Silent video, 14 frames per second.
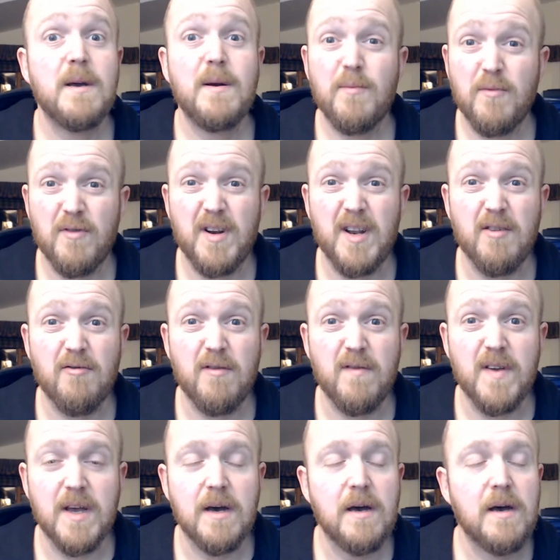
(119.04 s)
Pretty
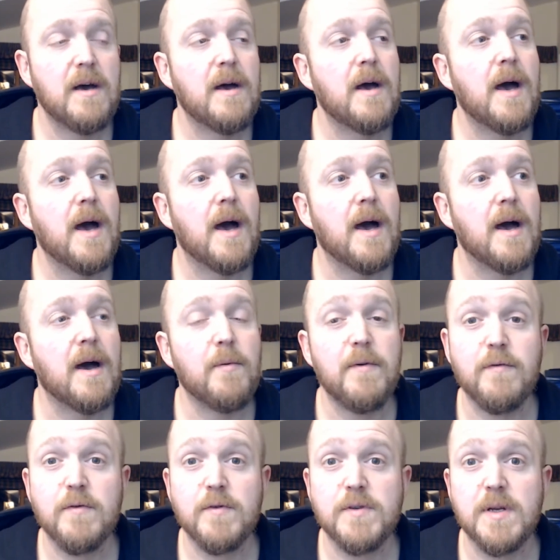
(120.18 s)
groovy, huh?
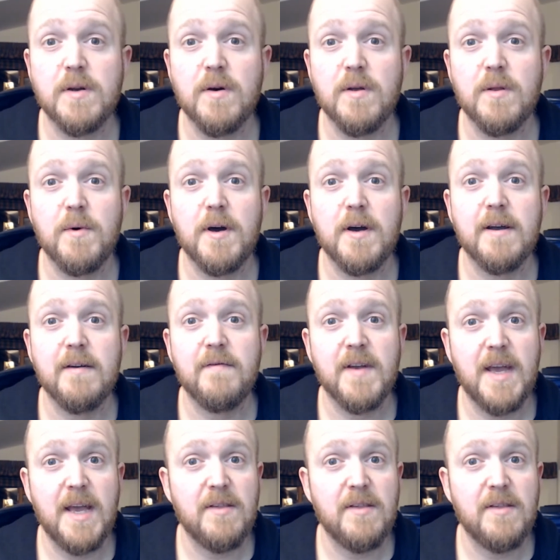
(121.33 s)
We've also got the work of Keith